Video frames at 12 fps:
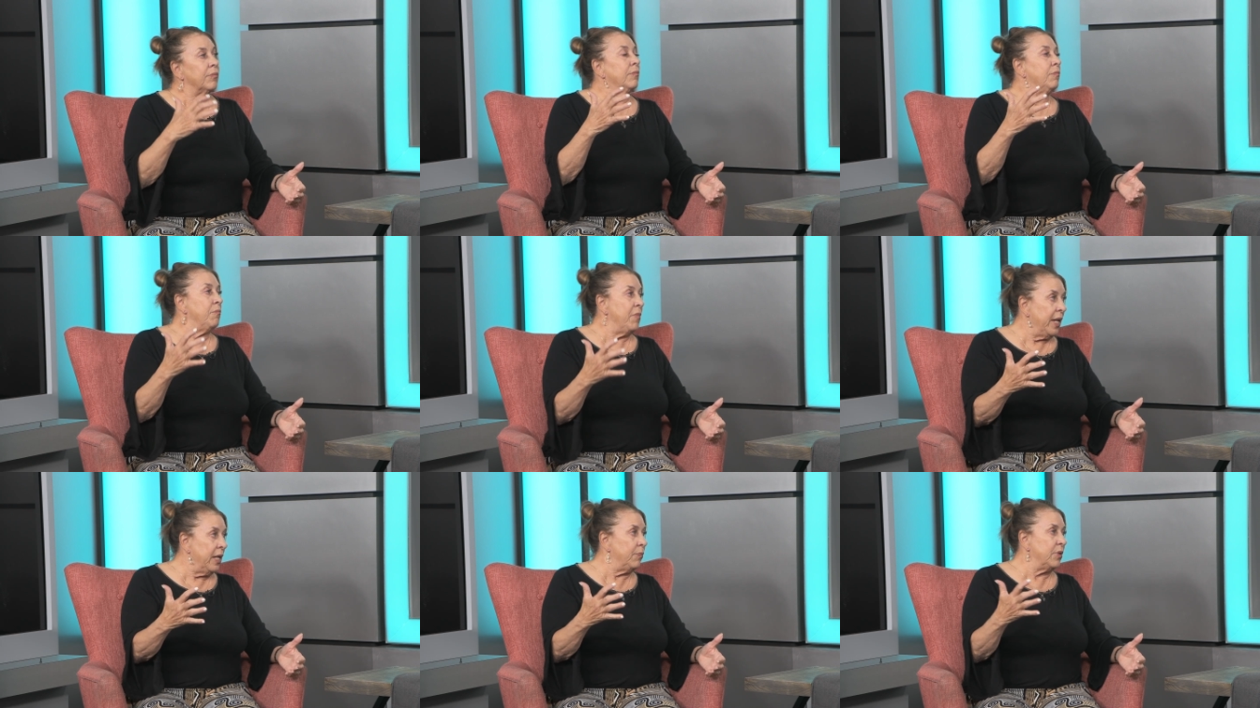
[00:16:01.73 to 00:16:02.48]

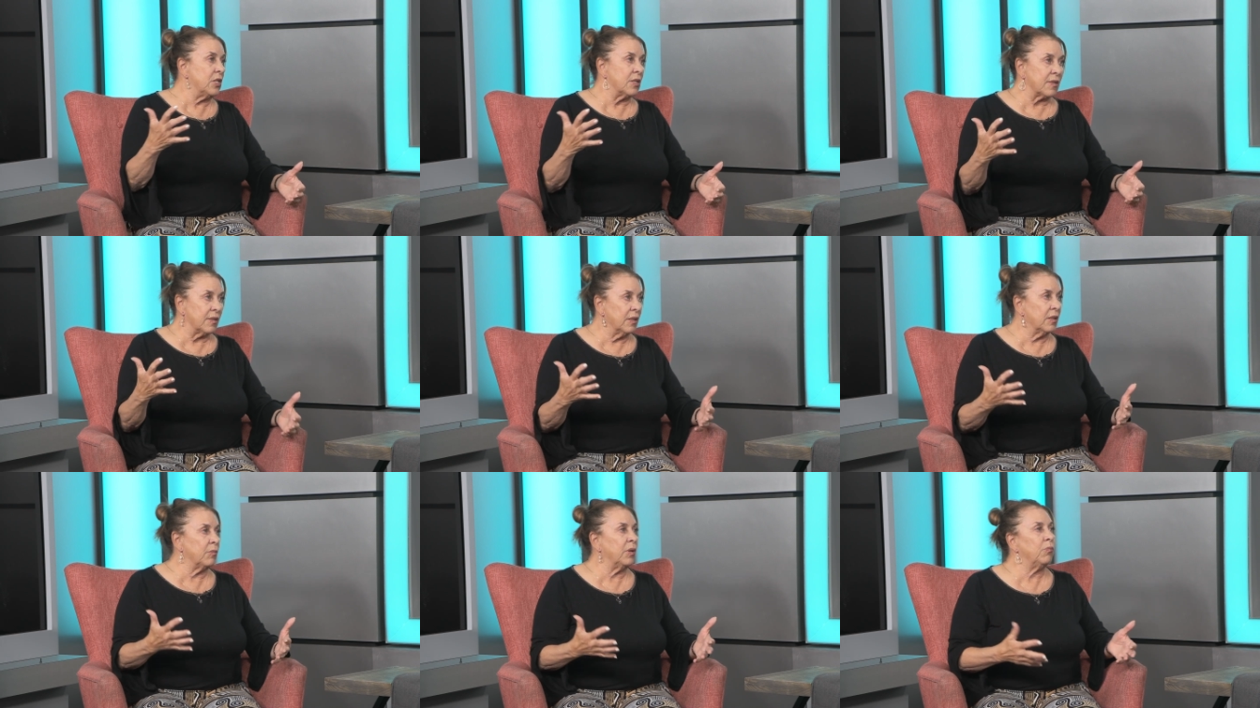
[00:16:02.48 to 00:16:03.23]
Maybe just a
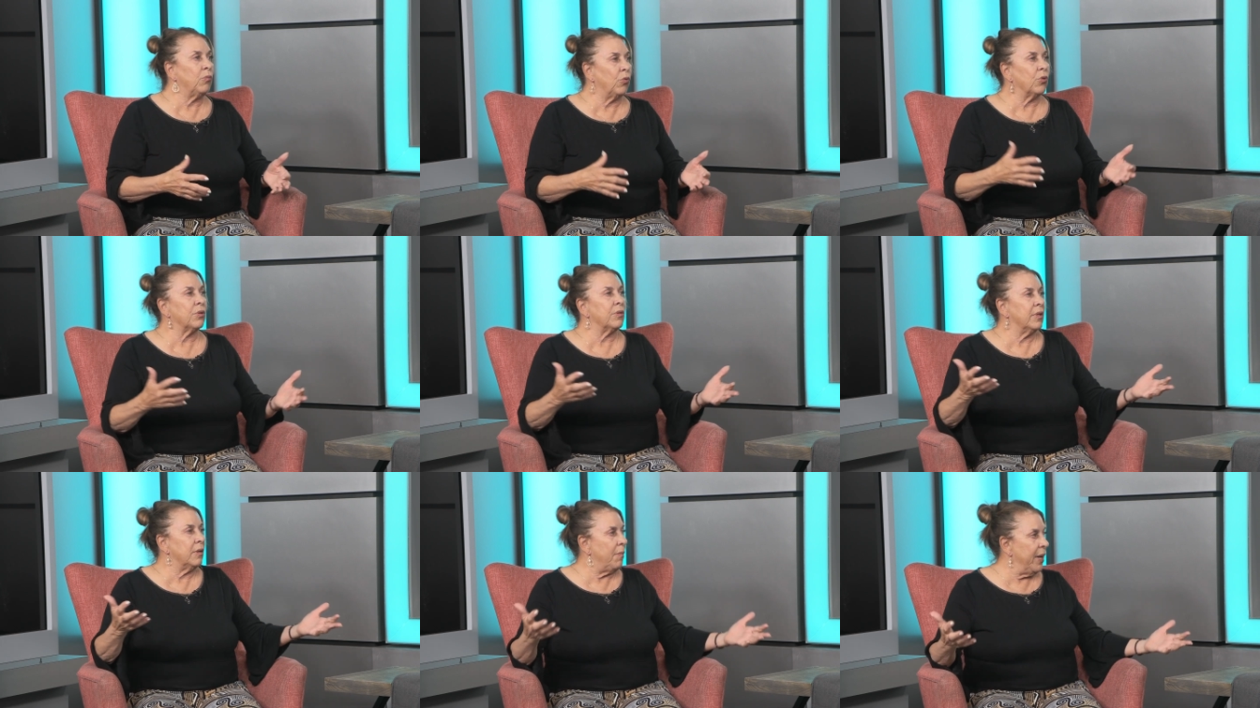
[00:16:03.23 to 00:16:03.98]
little bit more
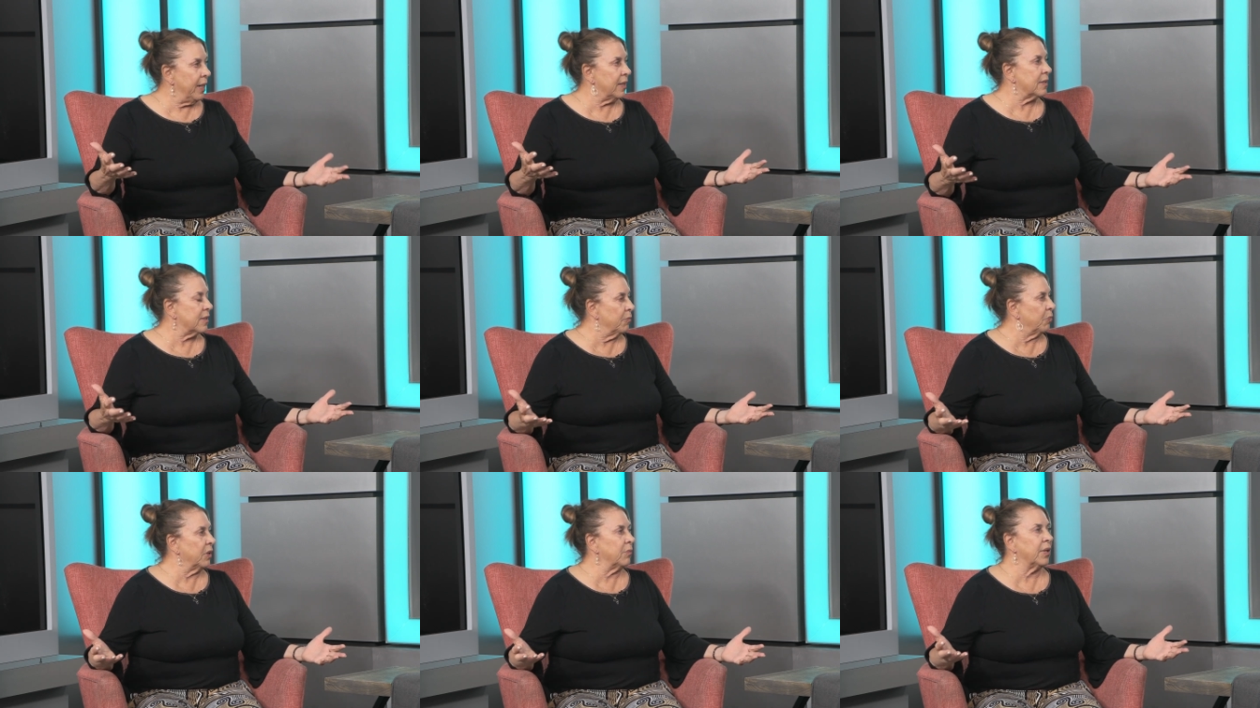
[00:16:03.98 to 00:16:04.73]
than a man,
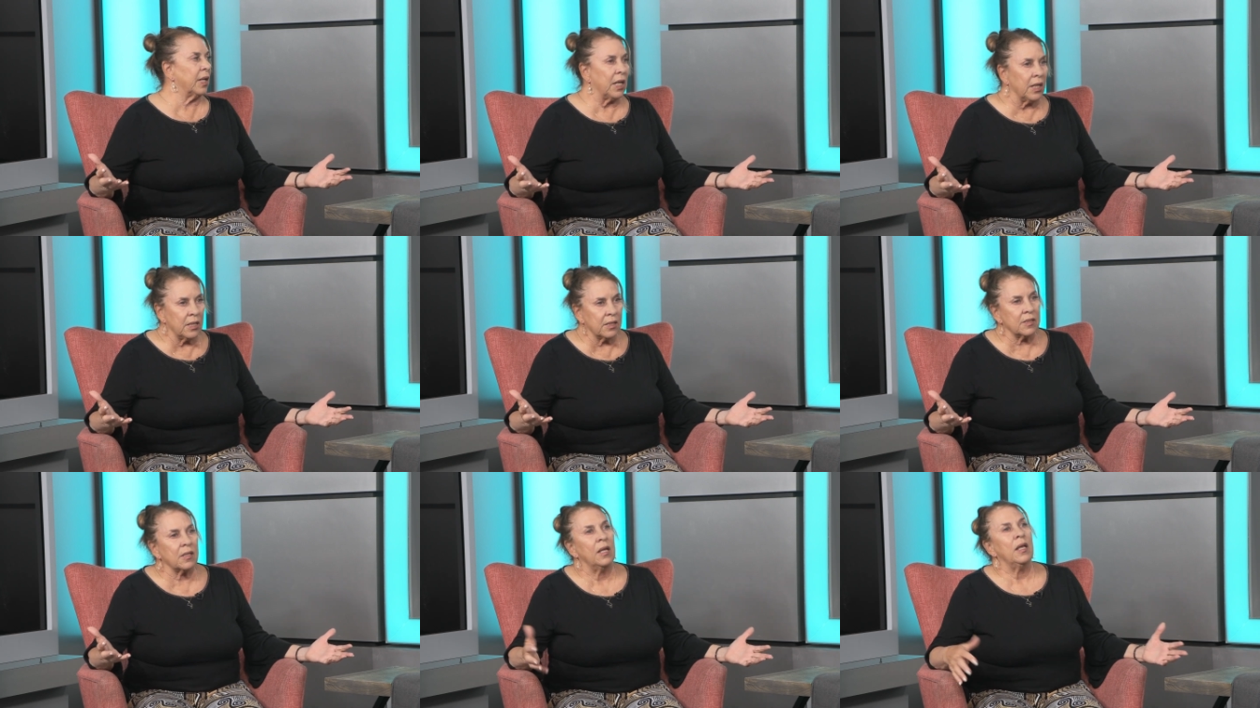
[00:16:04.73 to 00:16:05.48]
simply
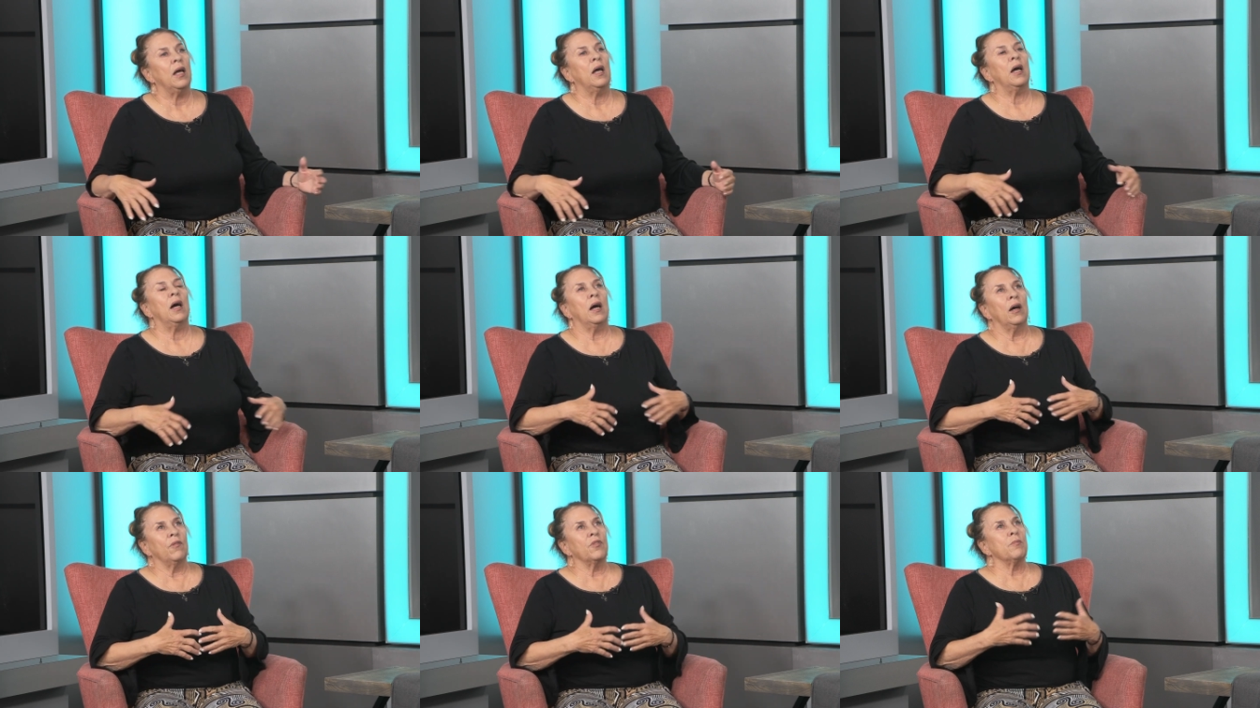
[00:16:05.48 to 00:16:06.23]
because
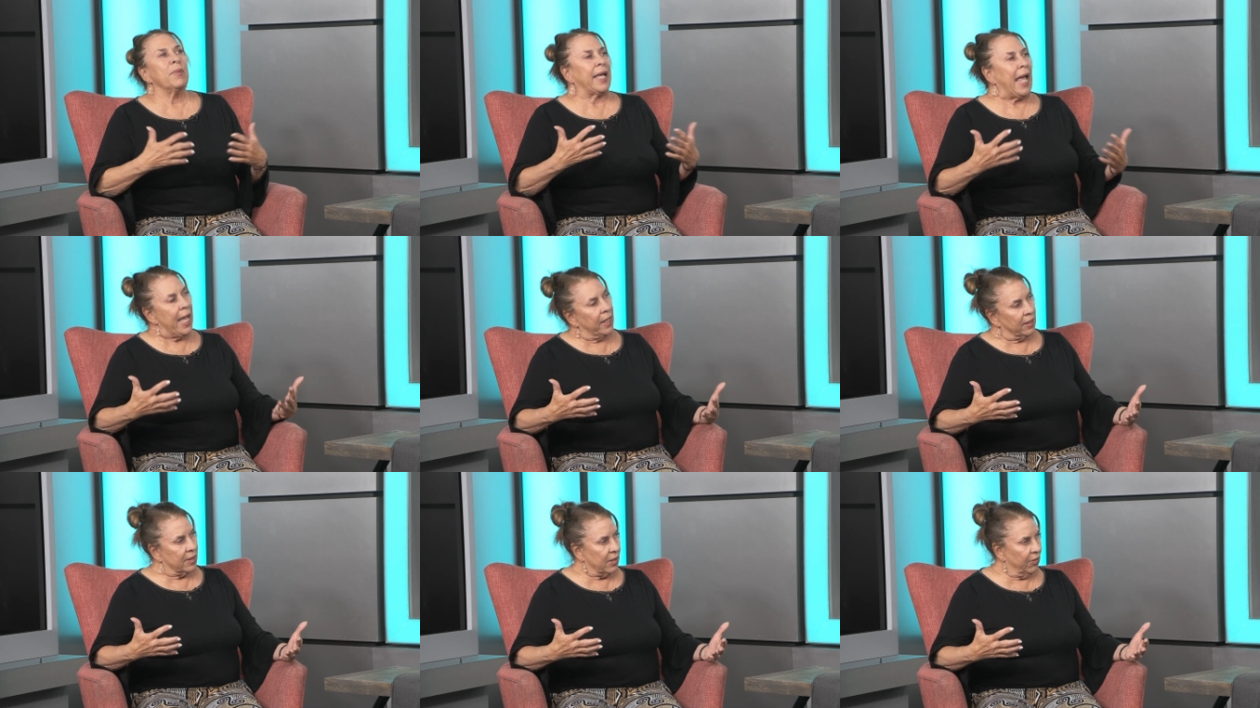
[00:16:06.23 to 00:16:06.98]
of the
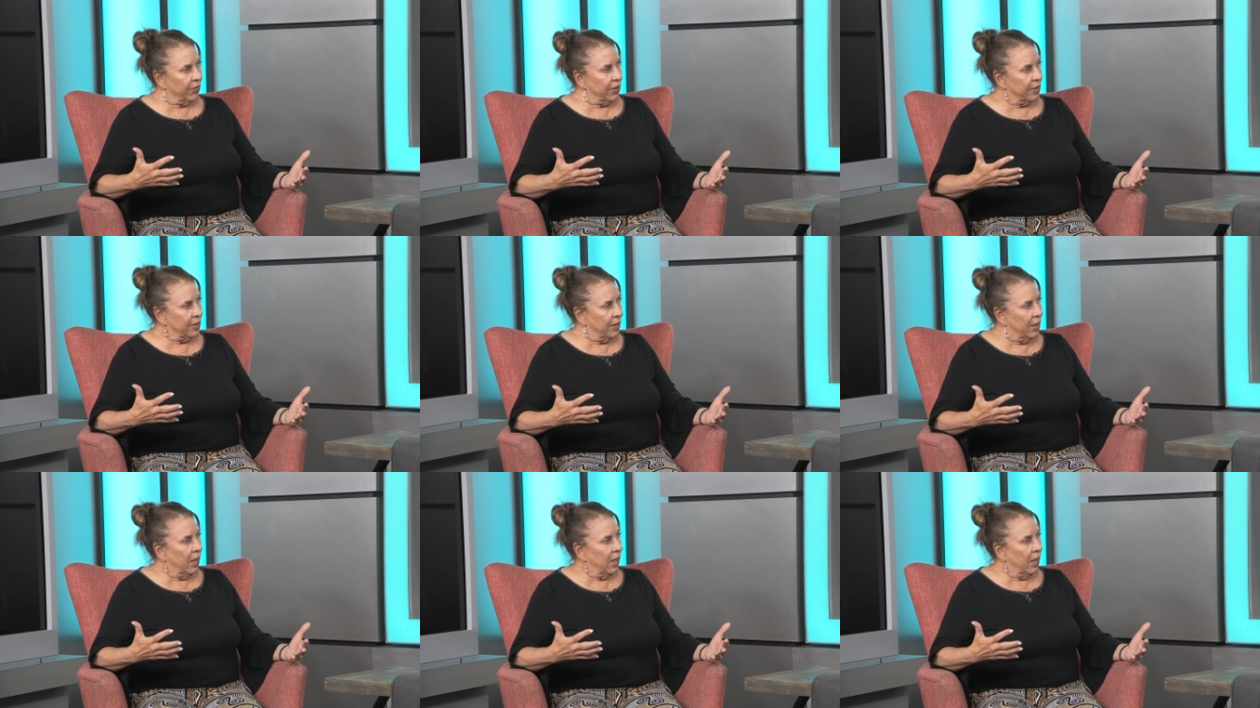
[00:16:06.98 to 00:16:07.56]
mechanics of it.